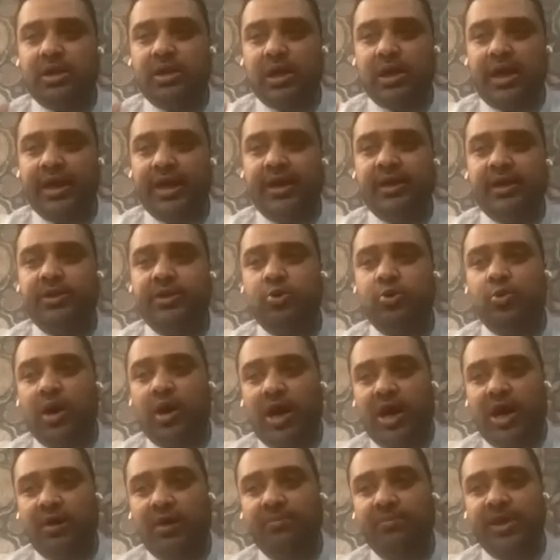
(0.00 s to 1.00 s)
trying to
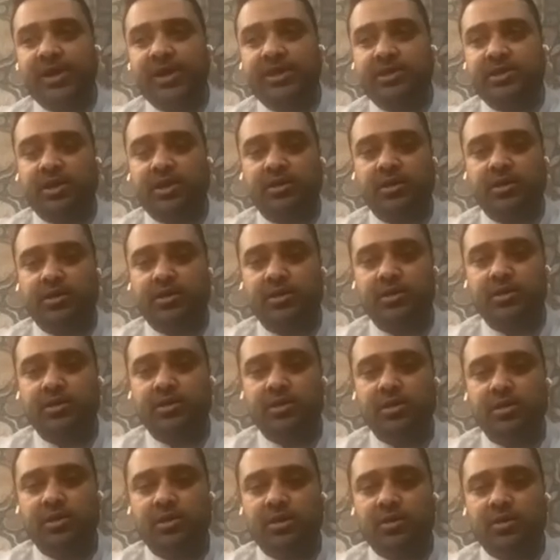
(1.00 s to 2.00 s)
harm each other
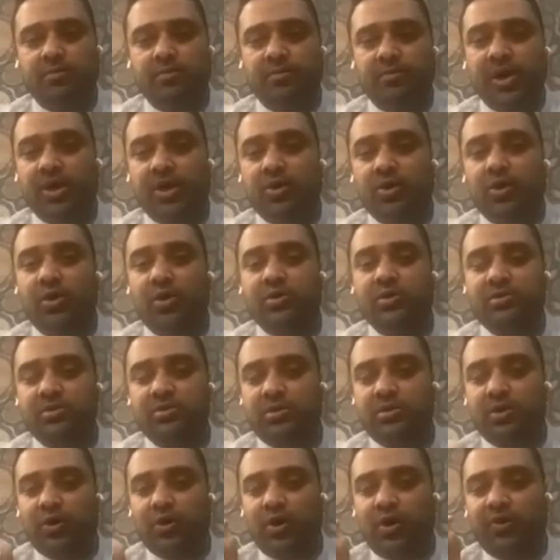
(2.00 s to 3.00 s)
because
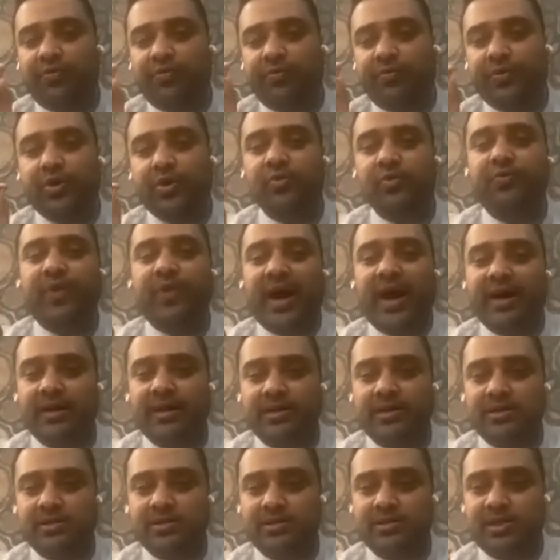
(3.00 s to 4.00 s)
of few
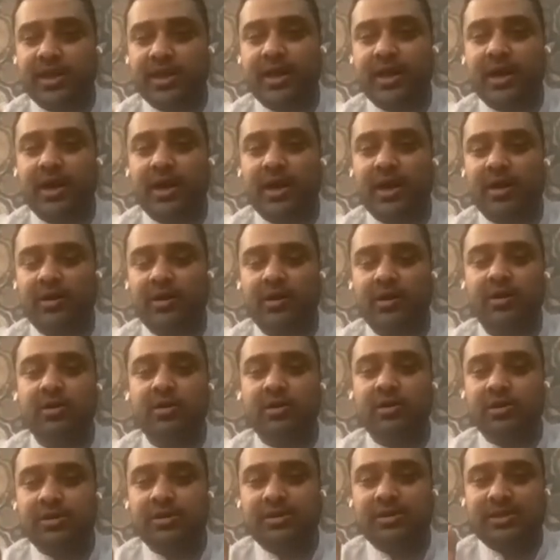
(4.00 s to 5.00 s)
factors. They are
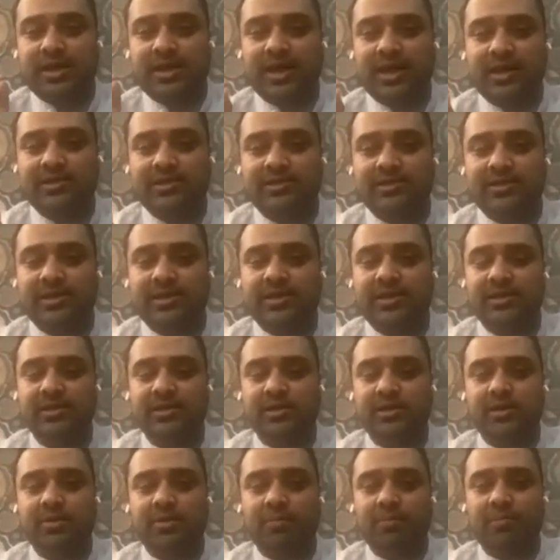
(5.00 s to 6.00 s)
jealousy,
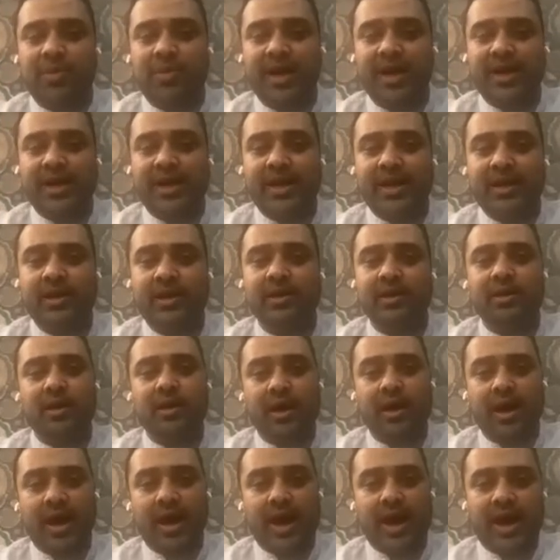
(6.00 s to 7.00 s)
money,
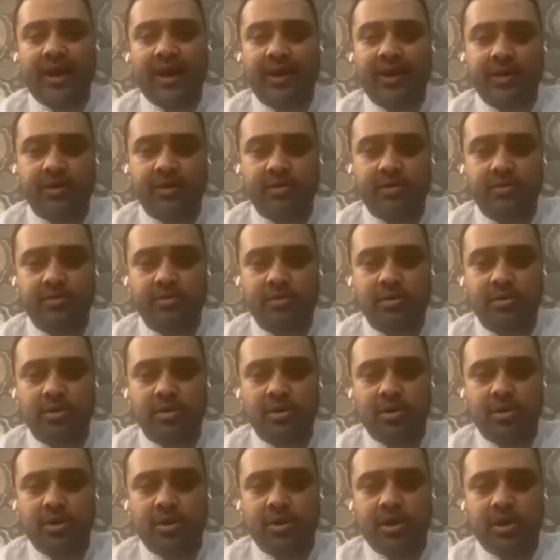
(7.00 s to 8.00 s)
anger.
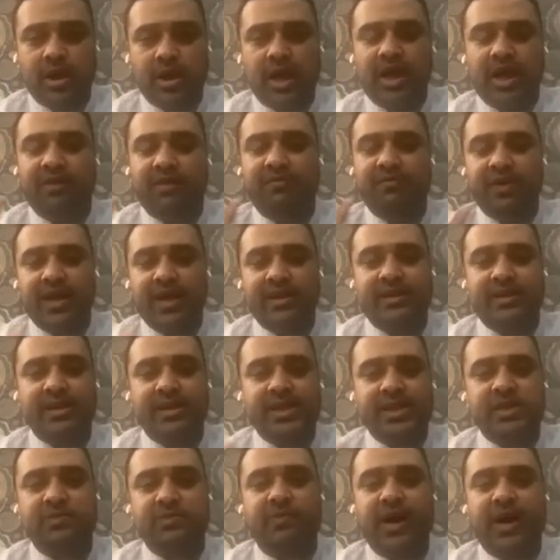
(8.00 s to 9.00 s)
And when
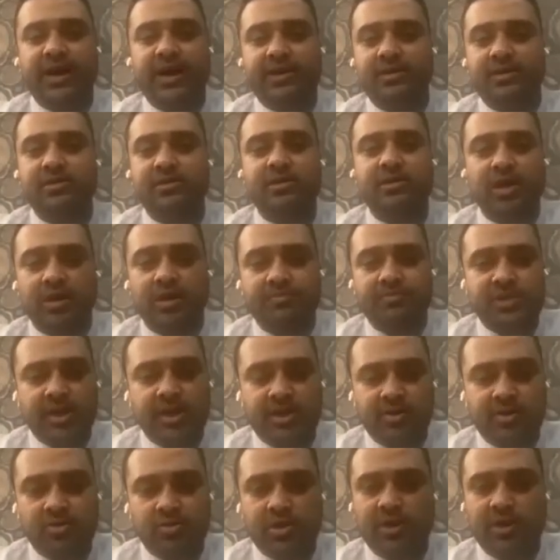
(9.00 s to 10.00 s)
these factors come
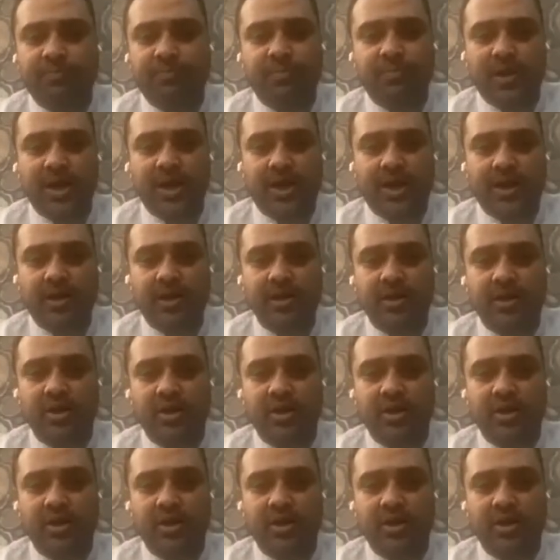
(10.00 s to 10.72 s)
into the play,